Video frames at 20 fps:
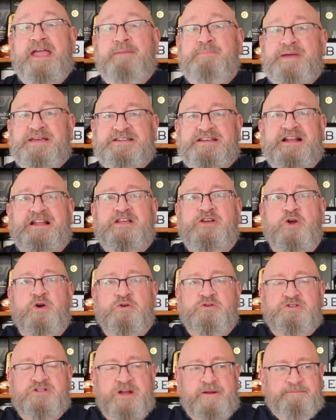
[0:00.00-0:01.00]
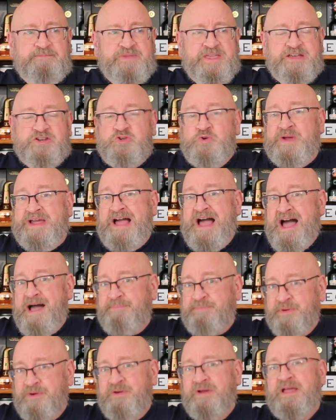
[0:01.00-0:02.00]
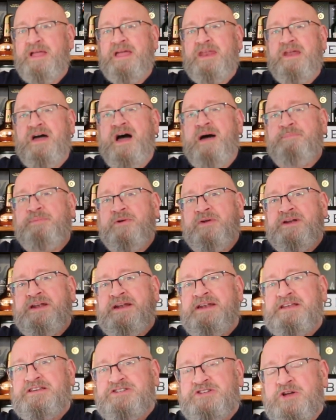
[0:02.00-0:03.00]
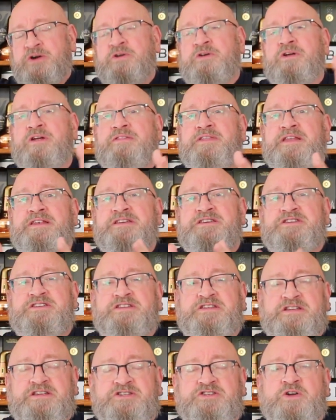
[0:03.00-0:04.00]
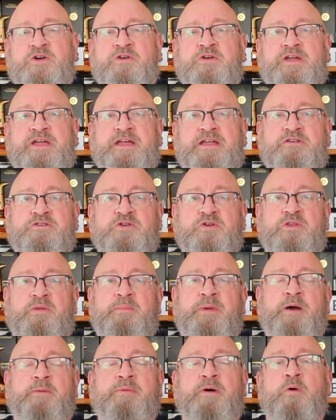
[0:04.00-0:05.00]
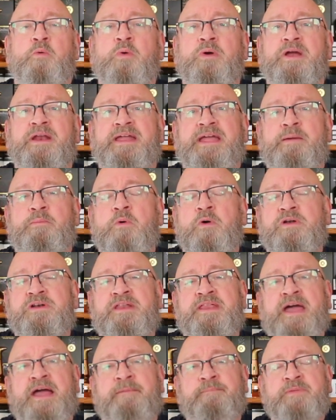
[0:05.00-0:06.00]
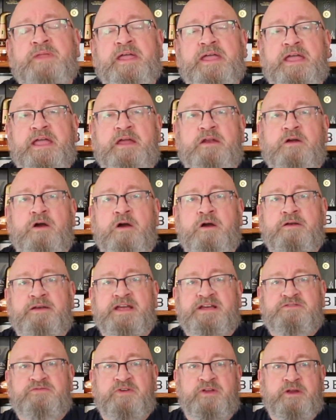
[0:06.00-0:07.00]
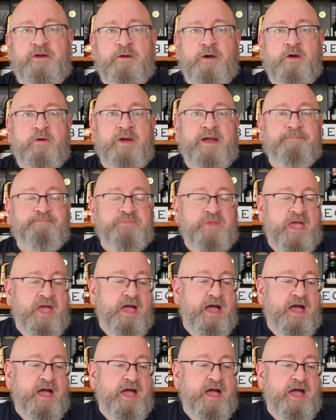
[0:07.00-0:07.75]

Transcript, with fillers: Basically, goes into a hopper, the hopper into a destoner, and then the destoner into the mill. But we're going to get more into that in our next video. All right.